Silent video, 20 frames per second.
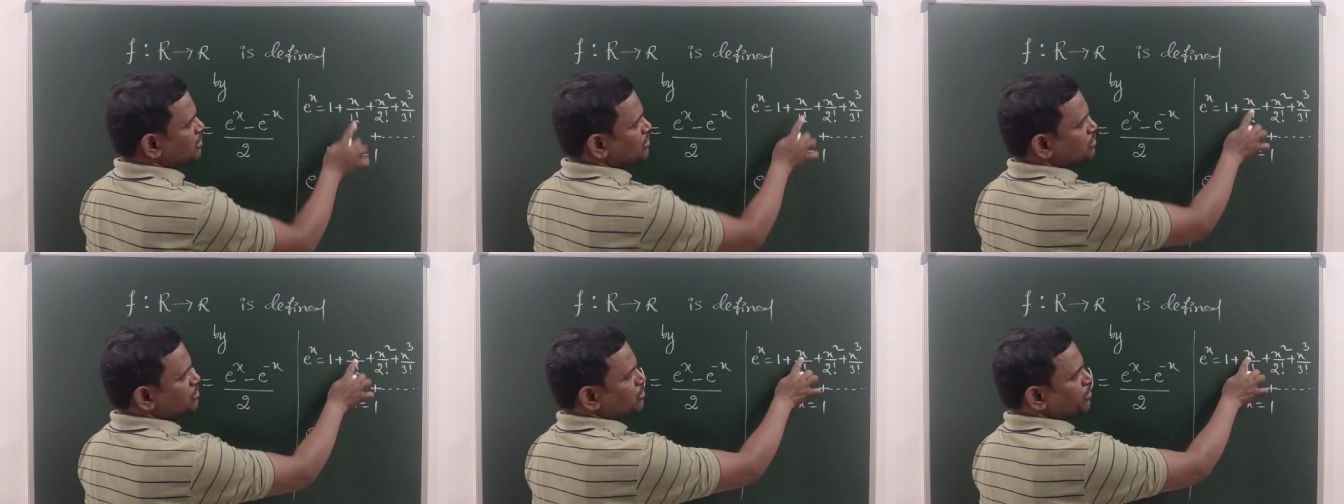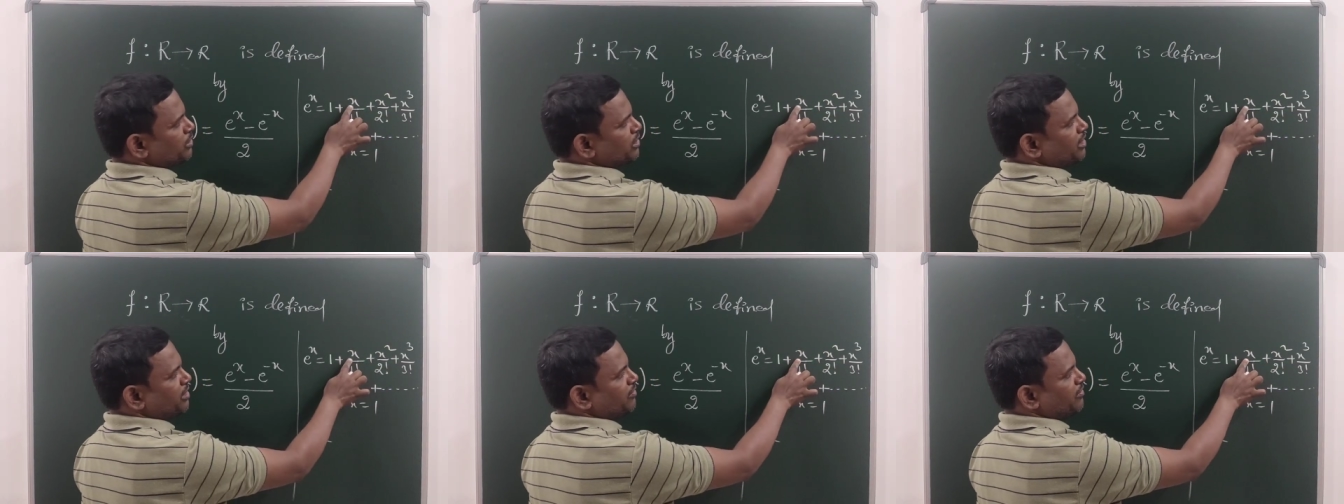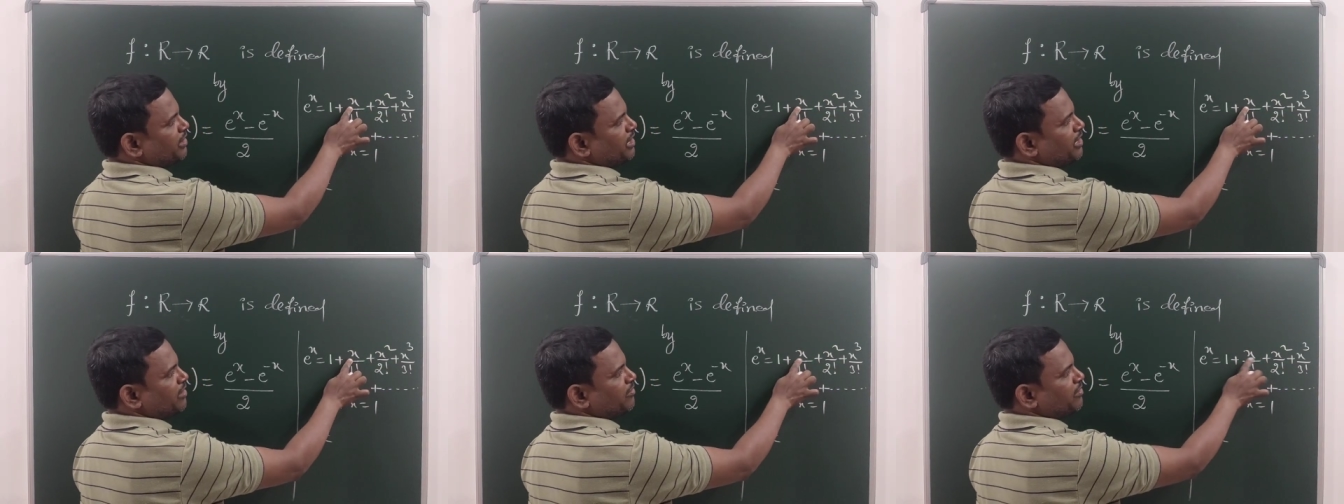So here
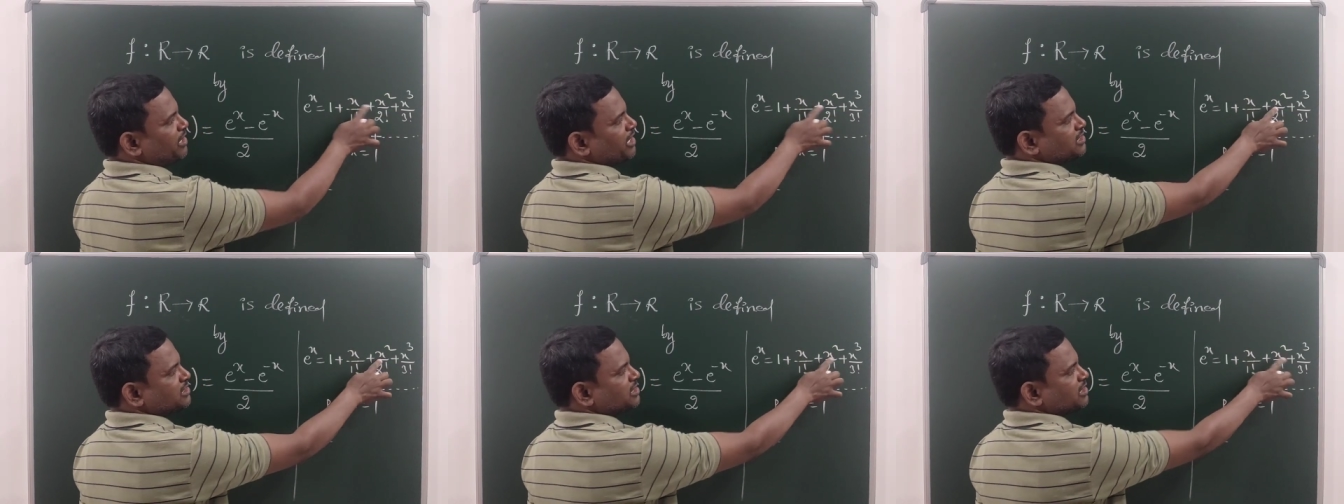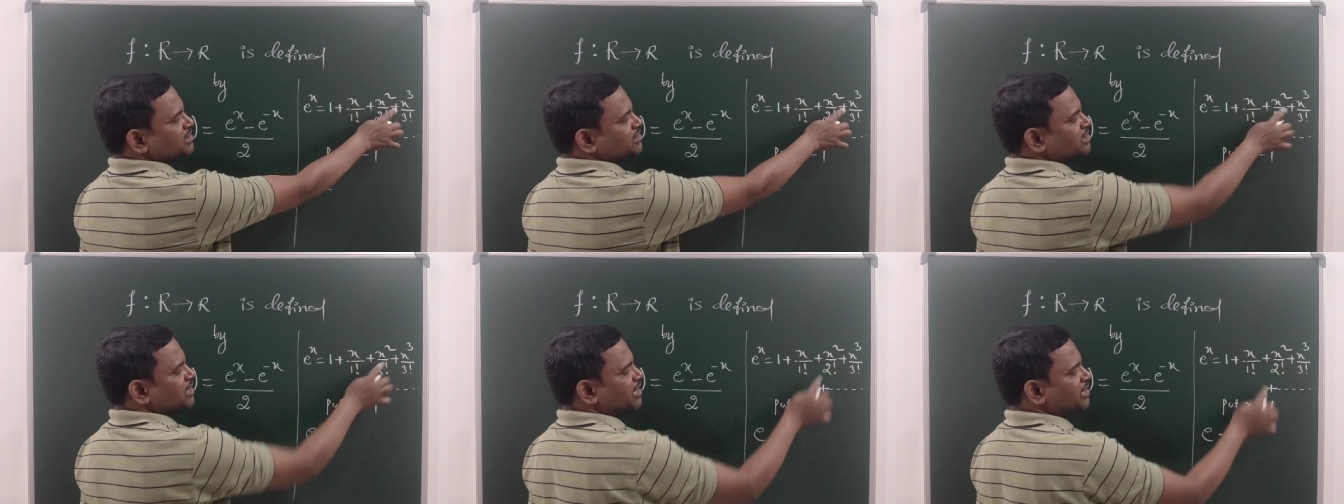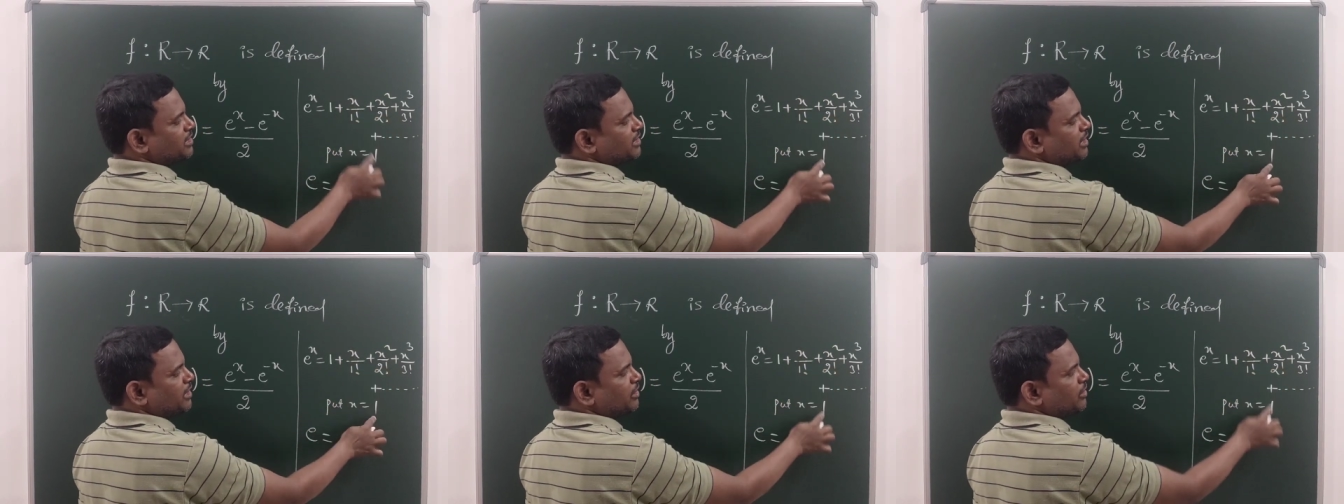wherever x is
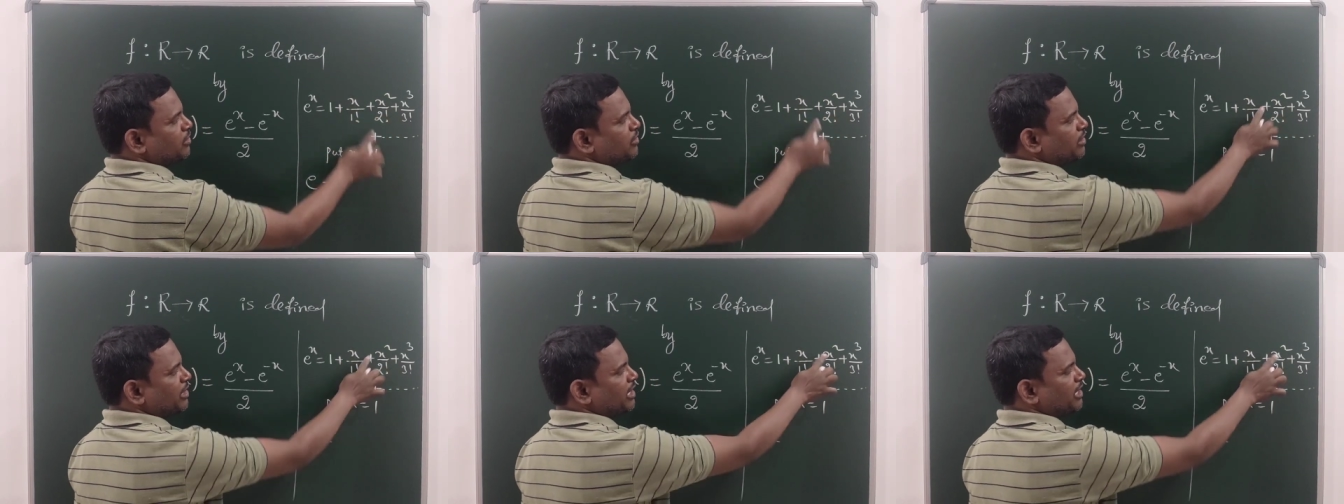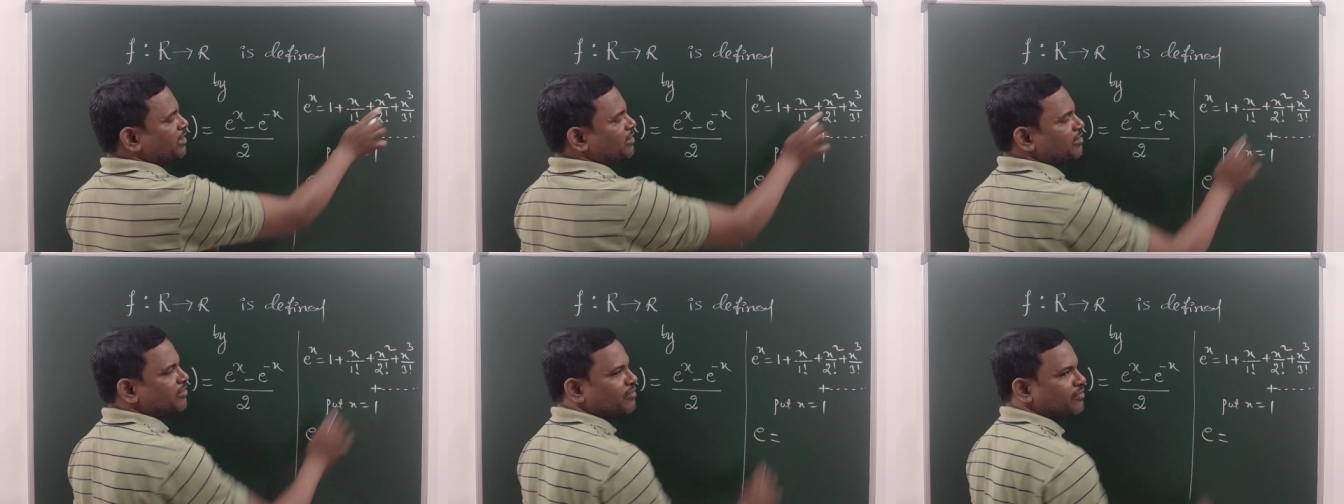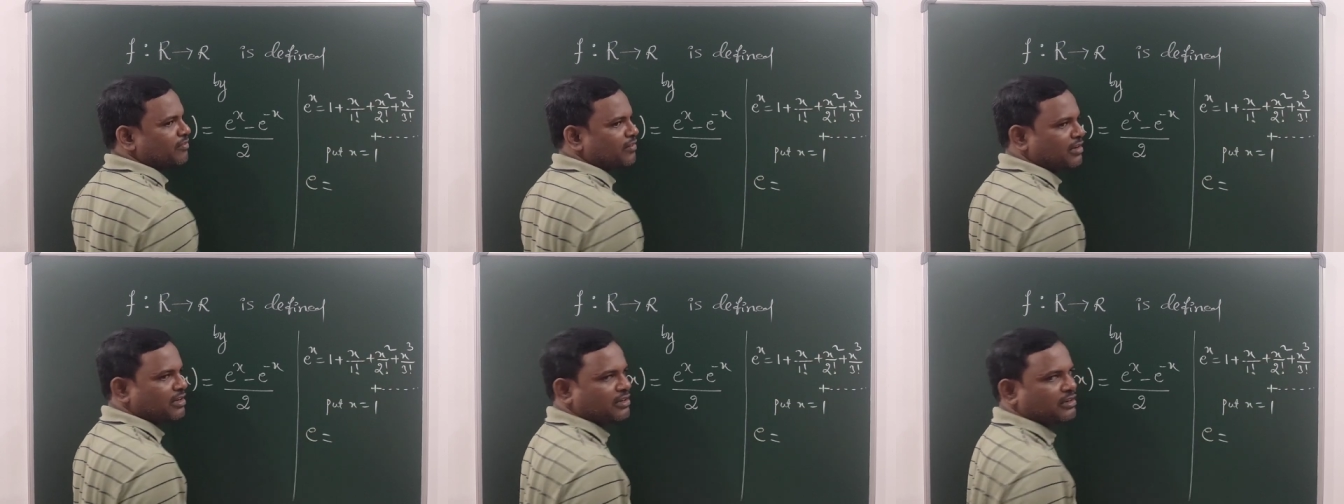there, there you write
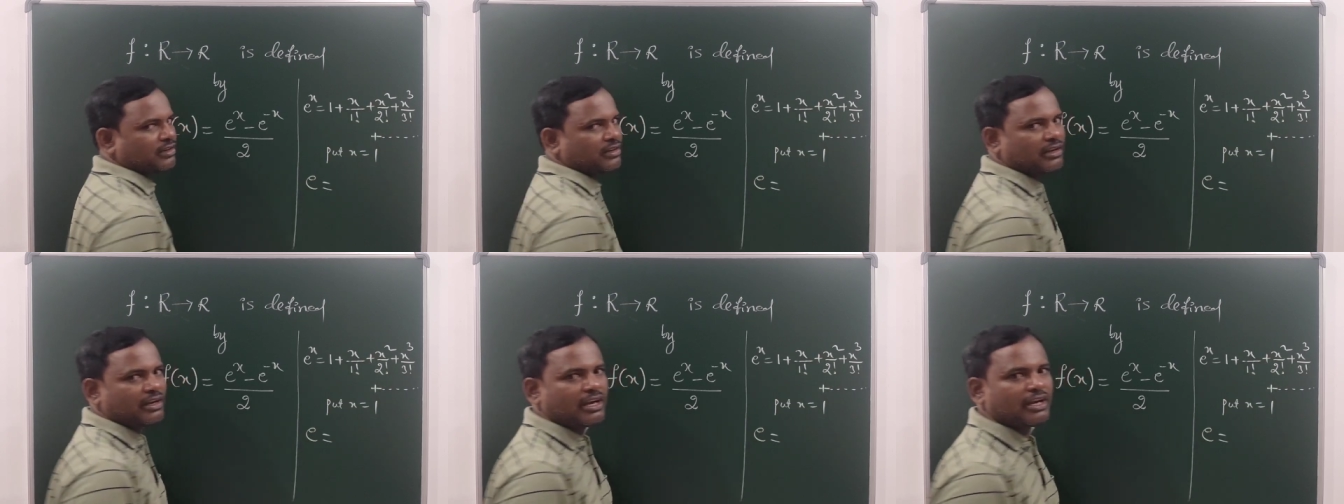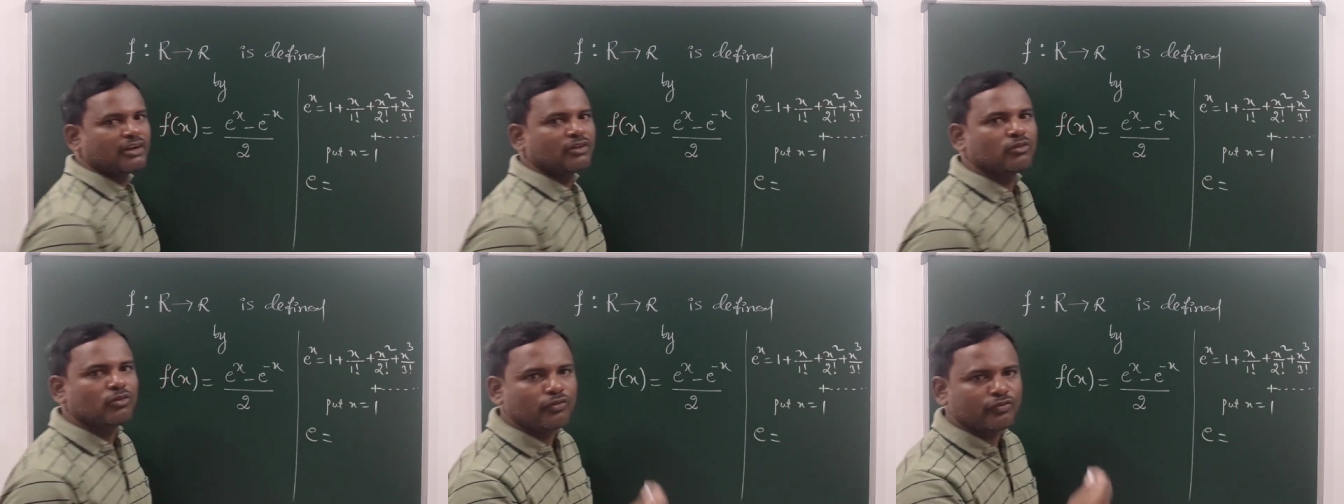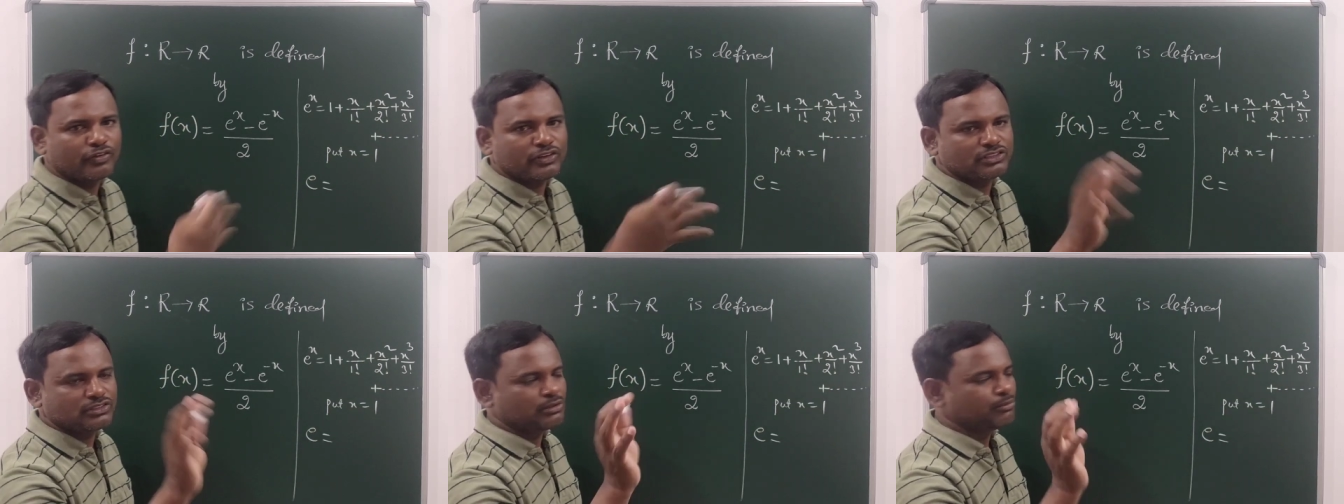1 and go
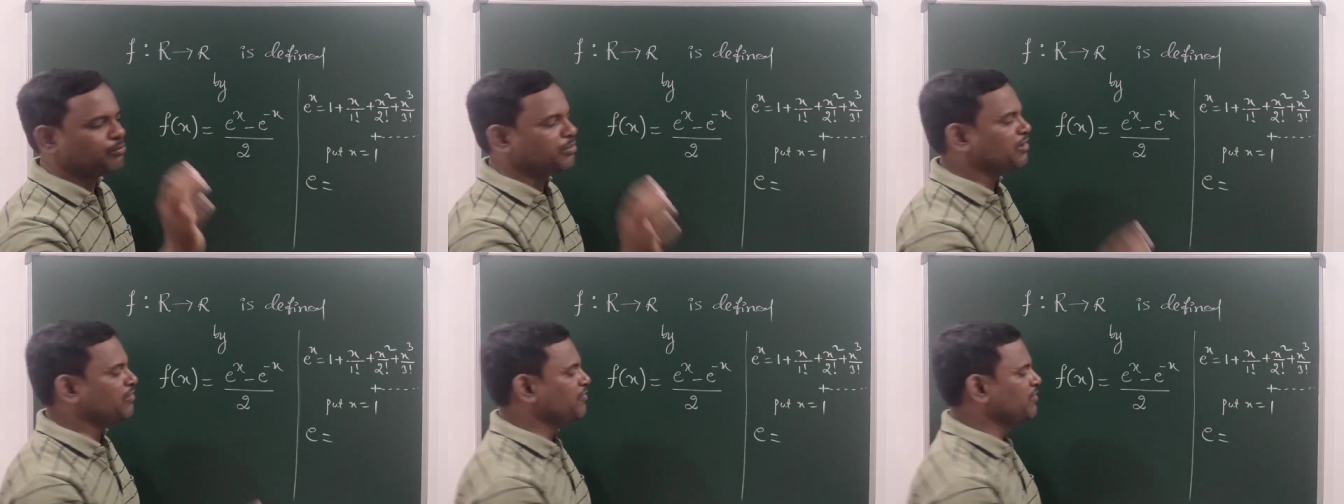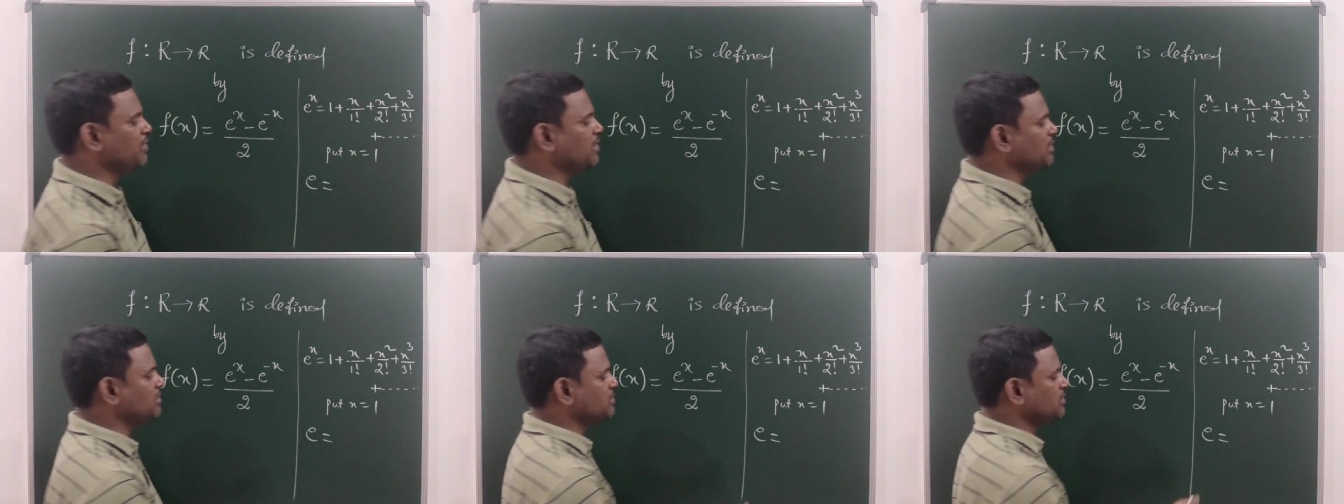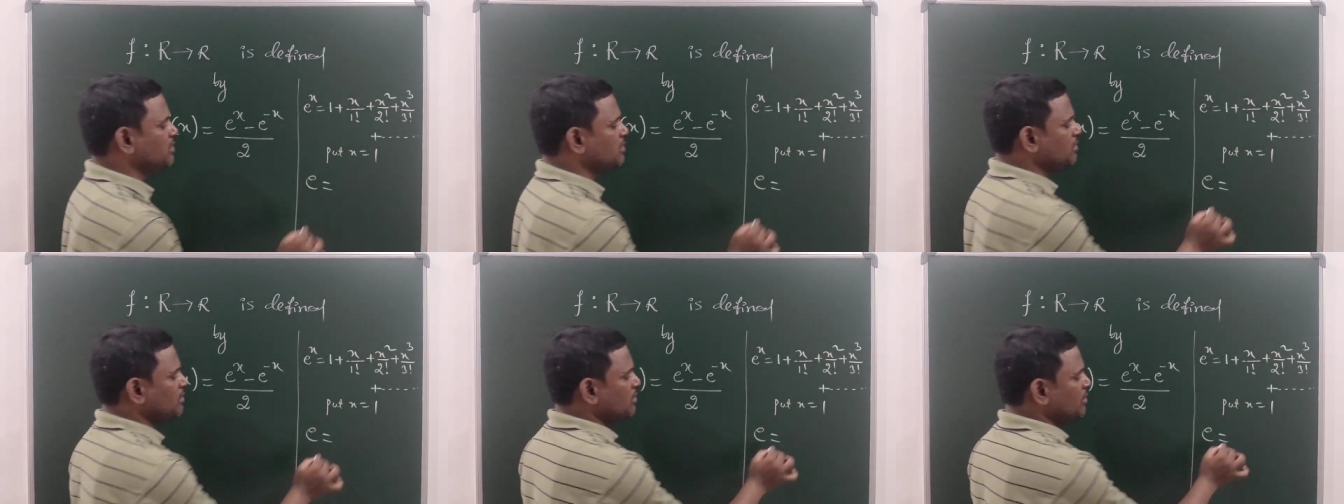for
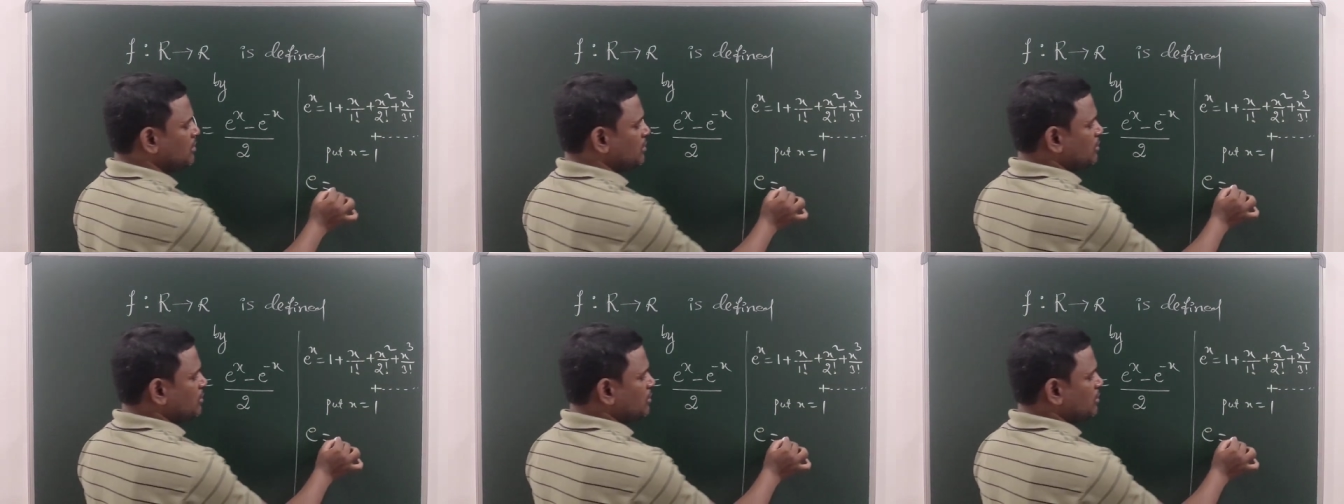simplification.